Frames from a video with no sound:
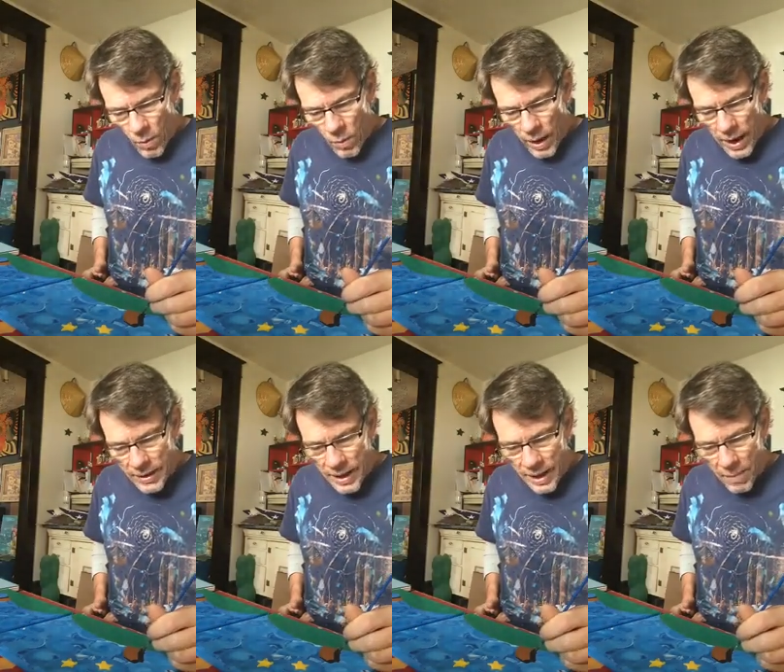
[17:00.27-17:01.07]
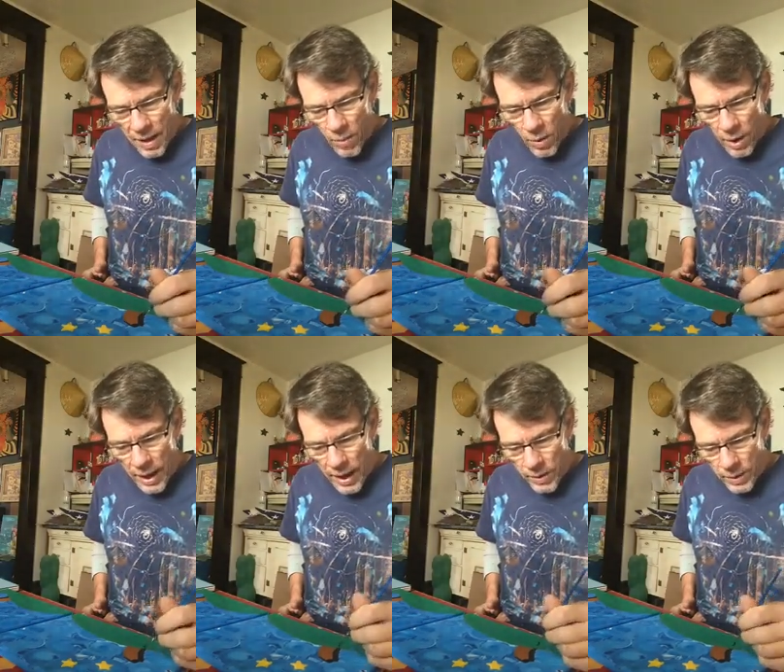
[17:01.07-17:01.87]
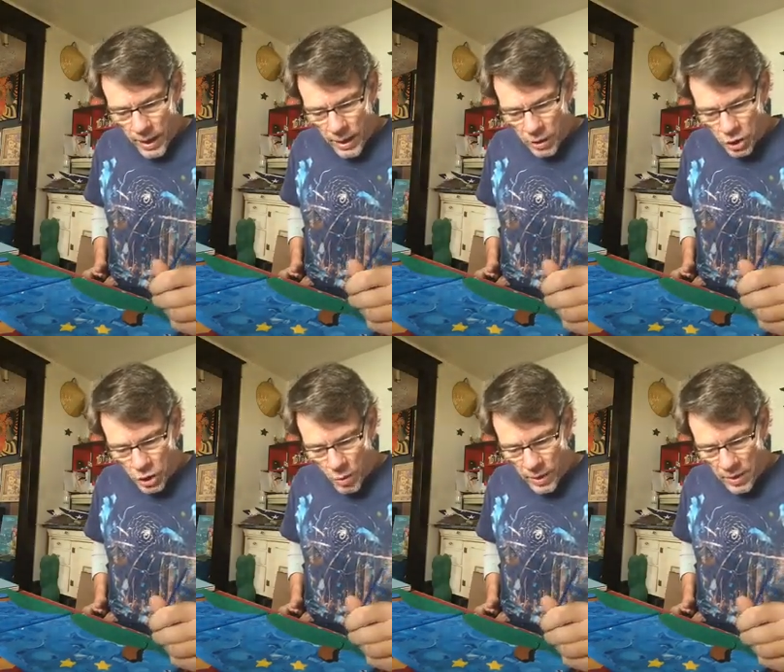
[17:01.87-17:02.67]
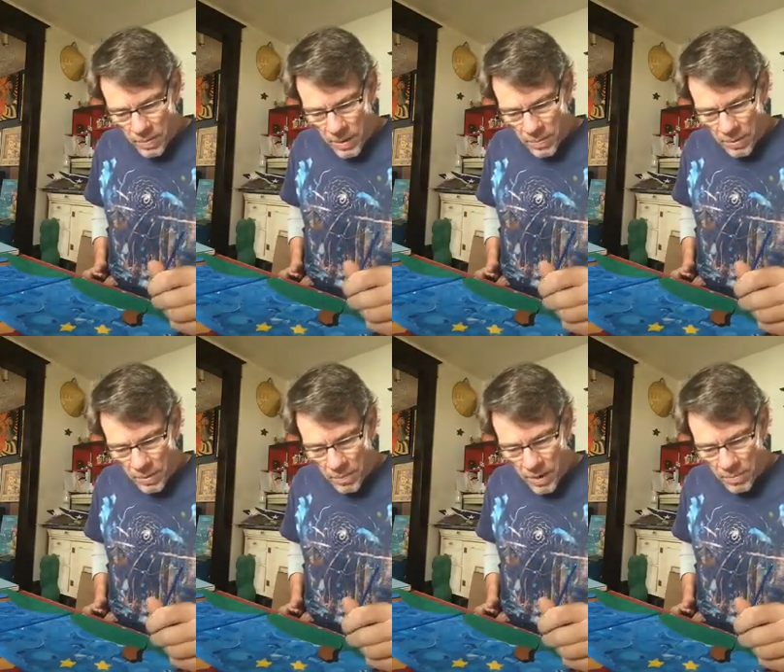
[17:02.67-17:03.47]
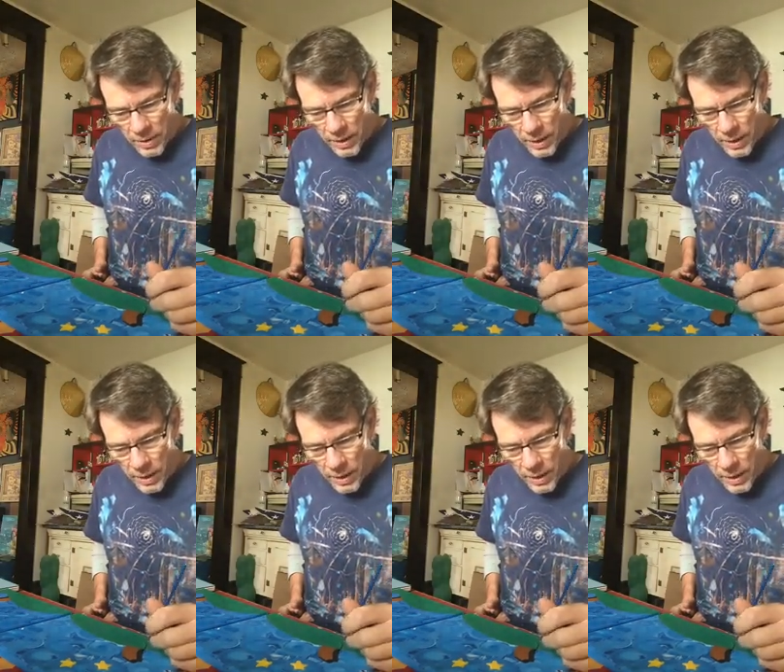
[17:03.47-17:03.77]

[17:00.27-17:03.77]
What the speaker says: When I take my work out and show it to people in public,